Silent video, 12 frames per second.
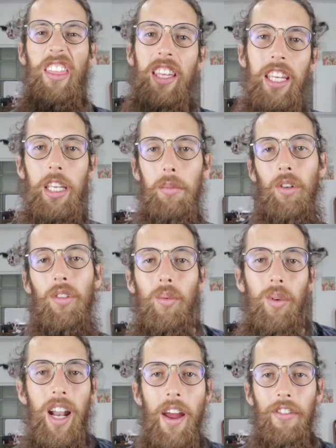theme or
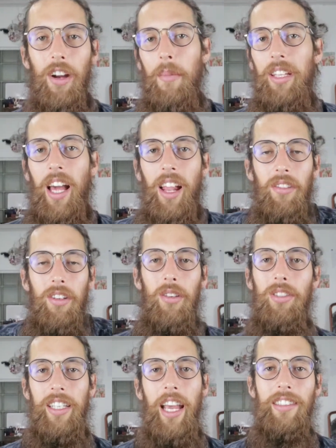whatever. I don't know,
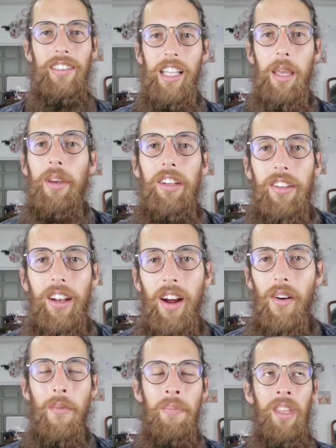sky's the limit,
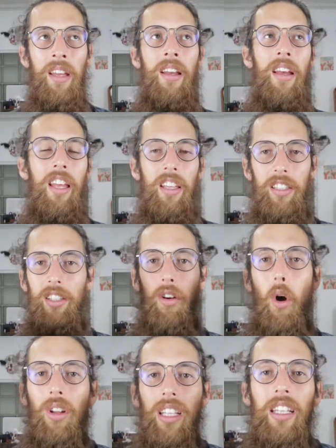
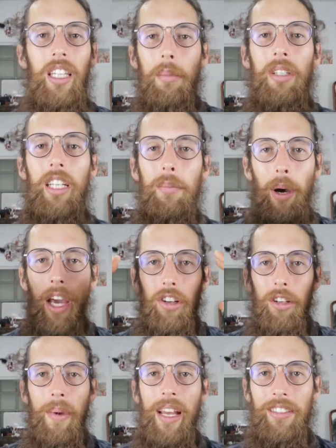You're only limited by
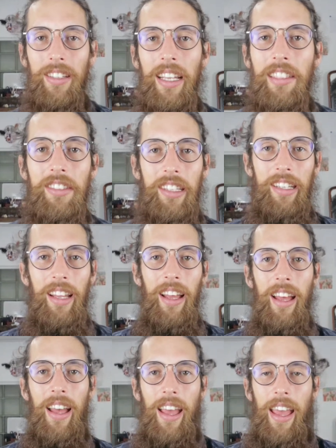your imagination.
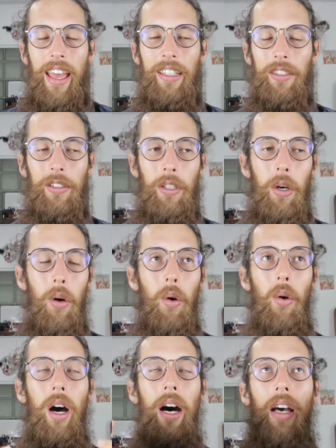And
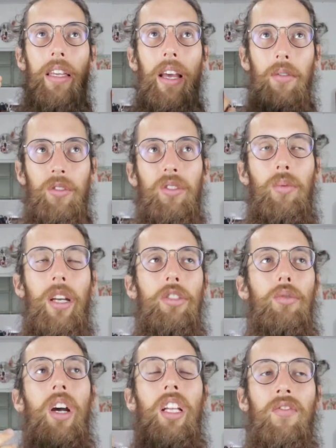so, it's
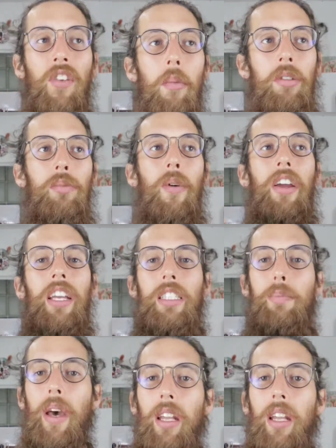restaurants, farmers markets,